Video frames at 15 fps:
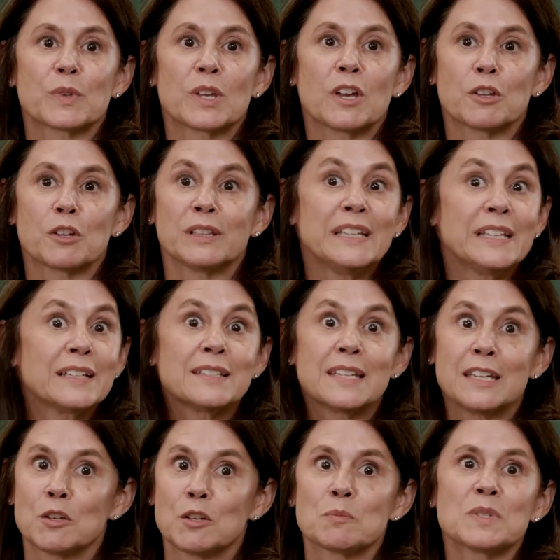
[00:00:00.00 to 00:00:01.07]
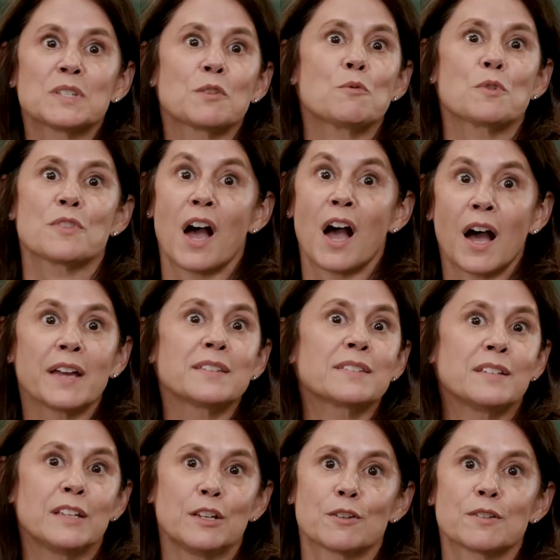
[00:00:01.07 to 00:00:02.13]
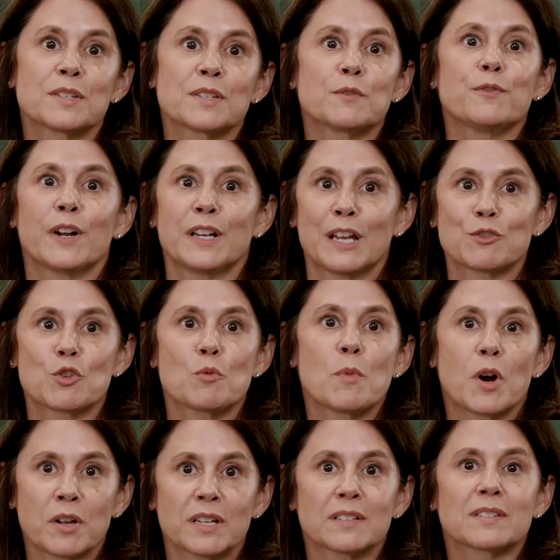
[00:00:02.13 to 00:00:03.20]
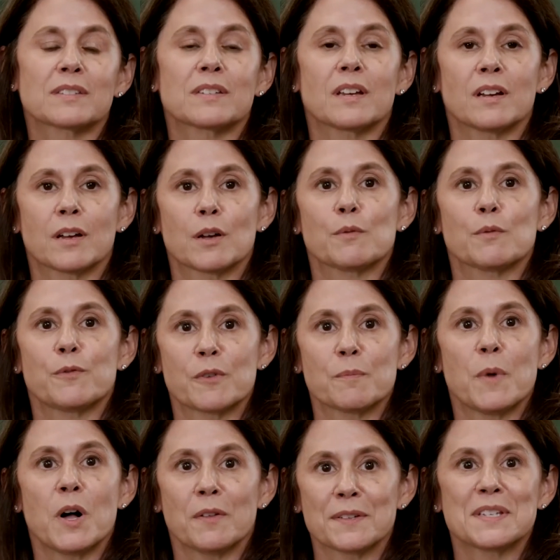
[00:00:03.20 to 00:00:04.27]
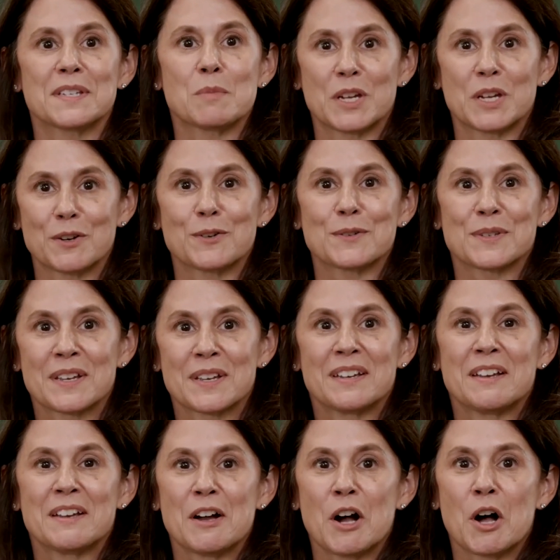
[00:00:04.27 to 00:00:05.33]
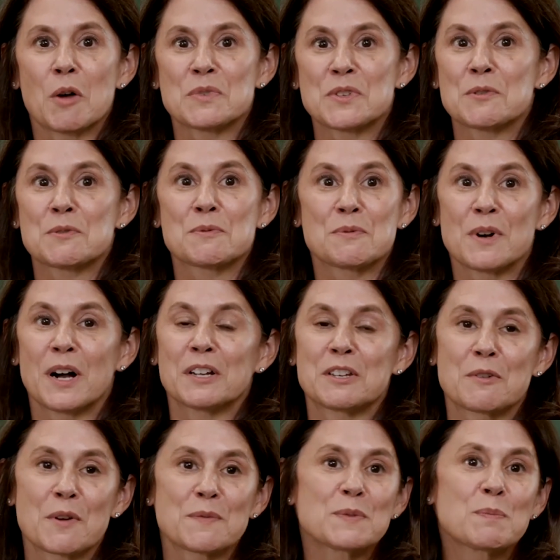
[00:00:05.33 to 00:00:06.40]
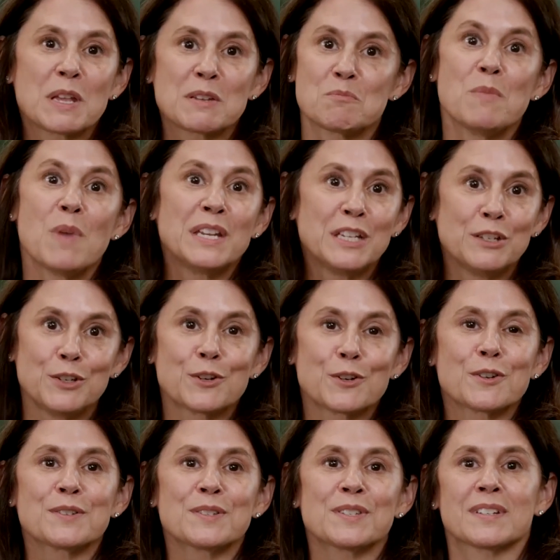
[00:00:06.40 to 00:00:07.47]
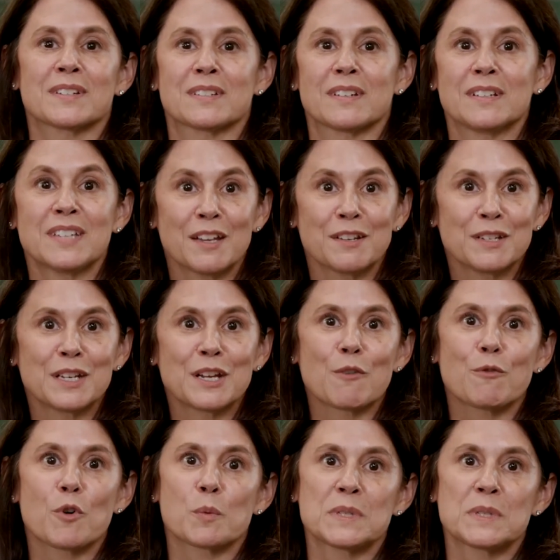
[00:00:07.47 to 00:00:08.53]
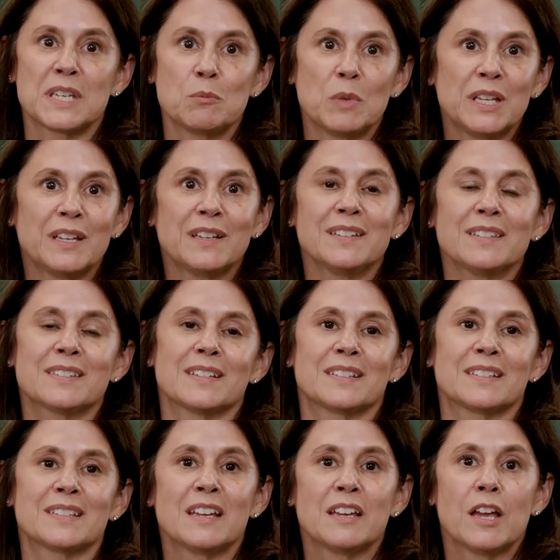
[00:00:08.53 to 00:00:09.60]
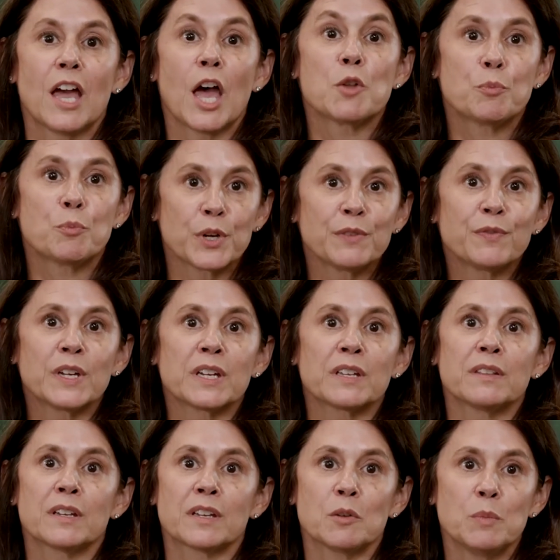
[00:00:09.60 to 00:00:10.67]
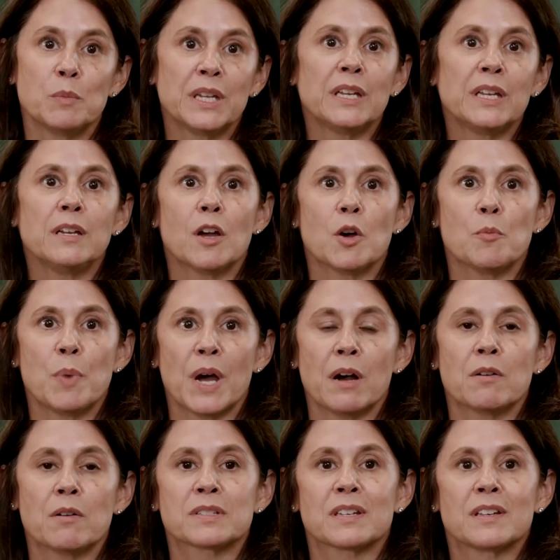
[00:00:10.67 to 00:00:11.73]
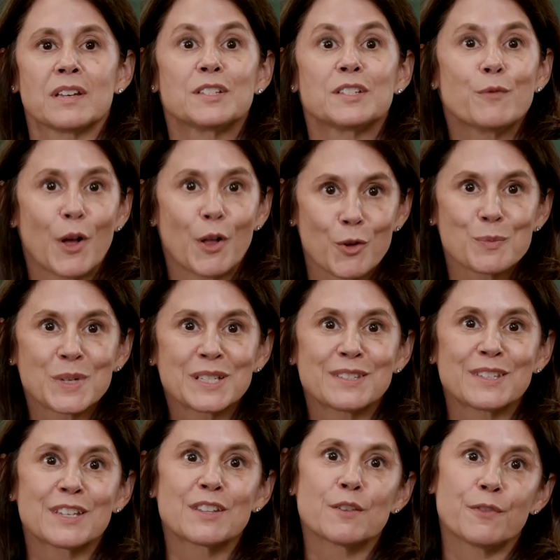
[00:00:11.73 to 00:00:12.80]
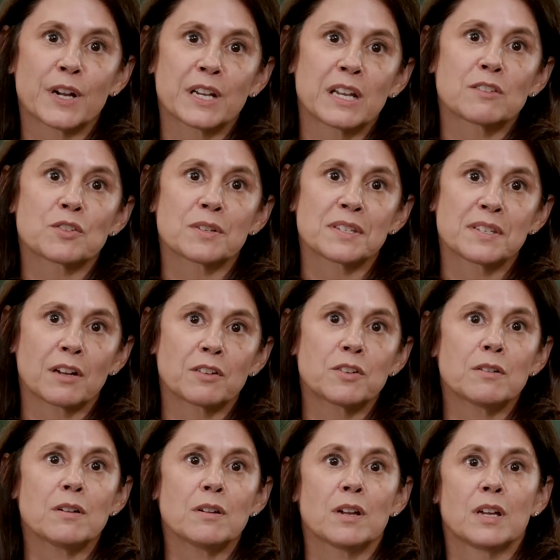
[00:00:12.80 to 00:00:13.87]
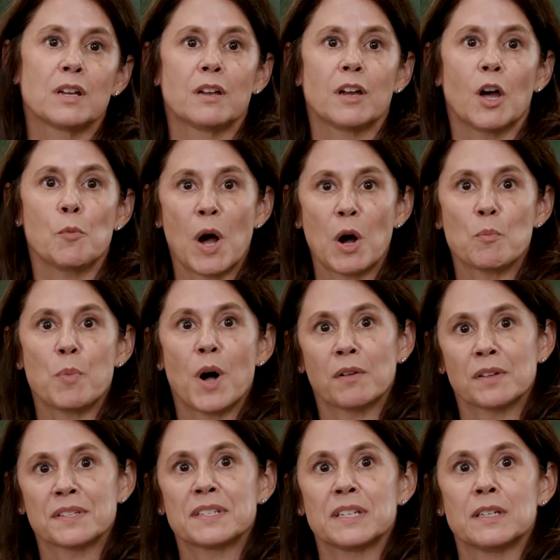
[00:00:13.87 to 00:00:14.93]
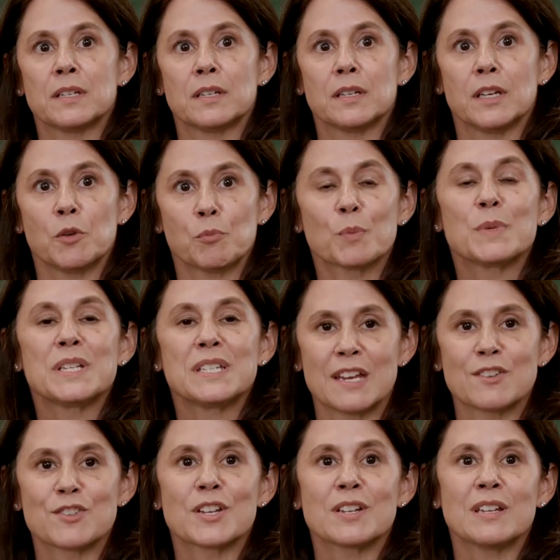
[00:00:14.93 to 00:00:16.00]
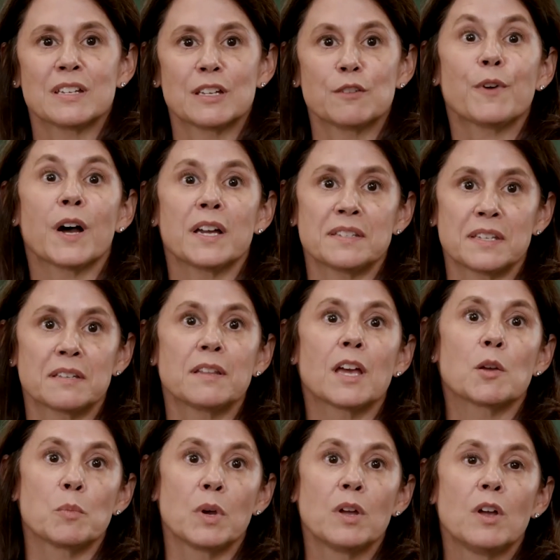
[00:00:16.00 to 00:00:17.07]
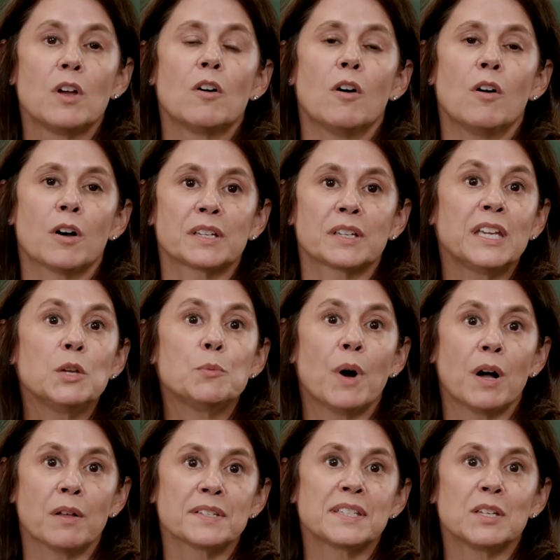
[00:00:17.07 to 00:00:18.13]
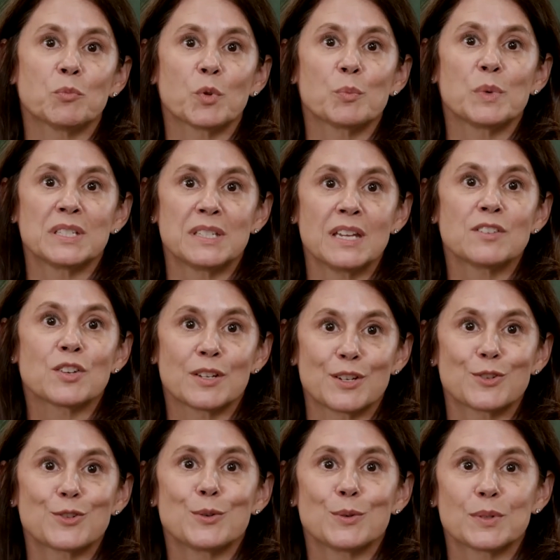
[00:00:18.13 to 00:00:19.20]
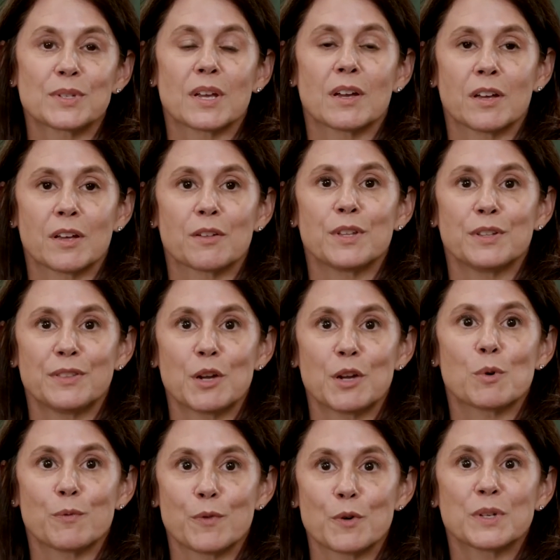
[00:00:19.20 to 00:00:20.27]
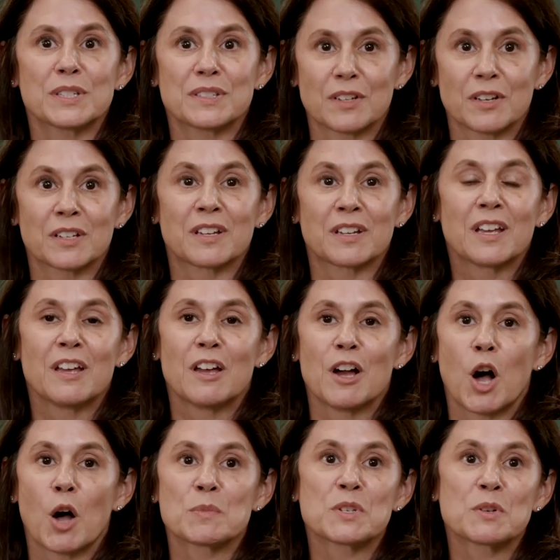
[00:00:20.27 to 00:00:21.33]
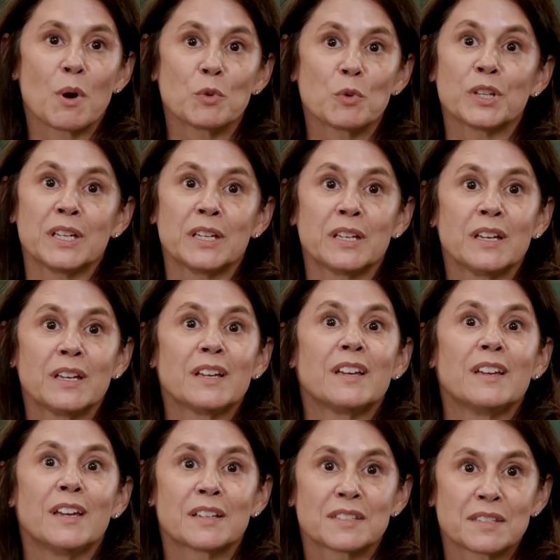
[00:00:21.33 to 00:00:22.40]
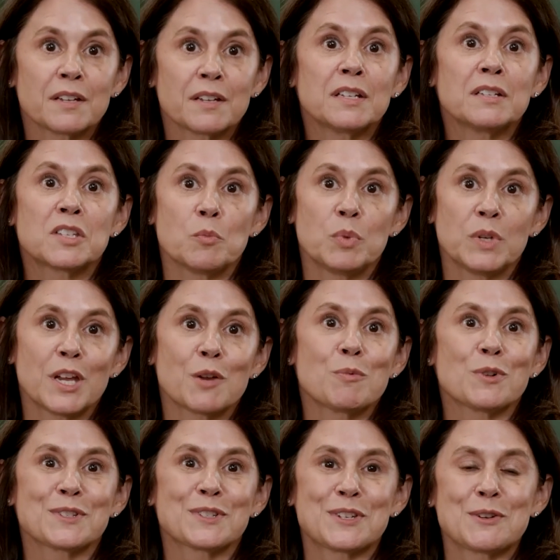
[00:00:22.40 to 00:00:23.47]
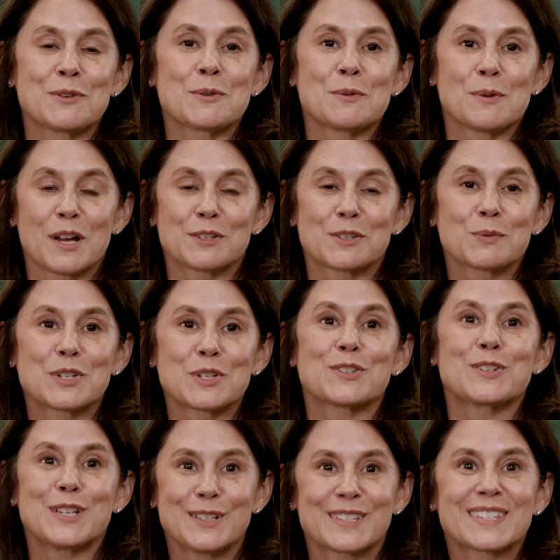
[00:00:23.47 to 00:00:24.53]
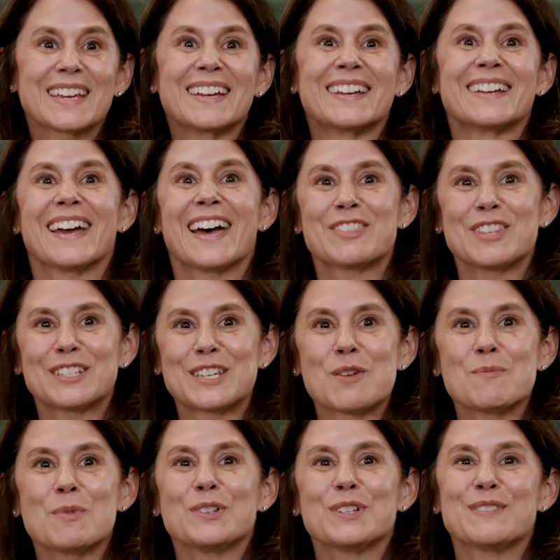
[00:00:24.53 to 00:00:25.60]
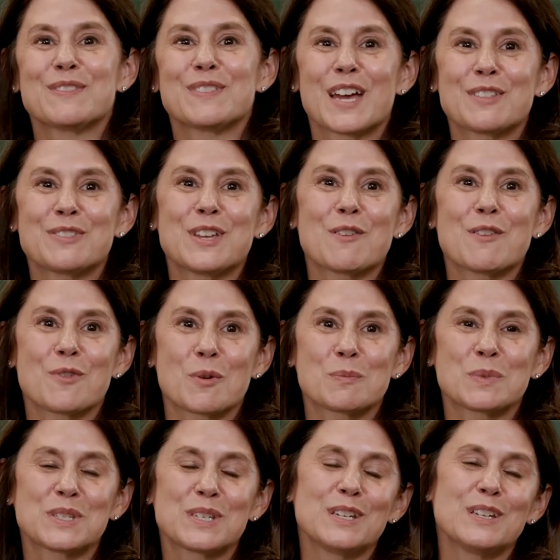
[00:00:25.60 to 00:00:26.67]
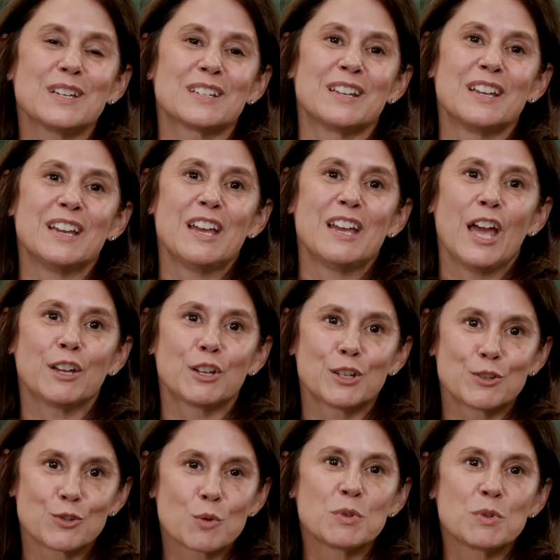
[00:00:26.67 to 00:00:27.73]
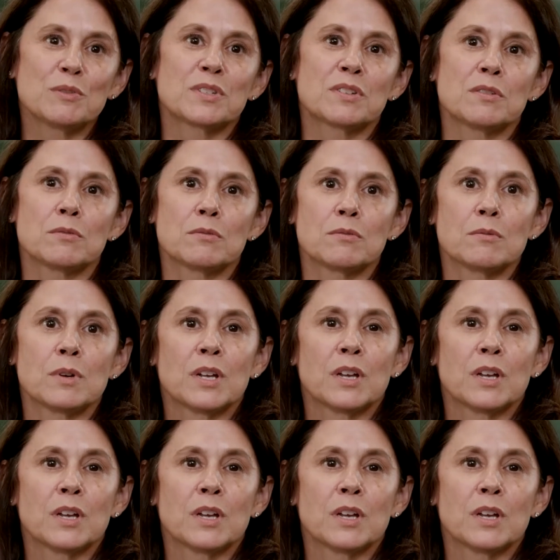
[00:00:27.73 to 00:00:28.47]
leading teams who are the eyes and ears of financial markets for policymakers. So, I've spent many years attending FOMC meetings and briefing the committee about developments in the financial sector, about policy implementation, and advising them on key policy implementation issues that they were focused on. So I'm really excited to be able to switch seats at the table at the FOMC and contribute to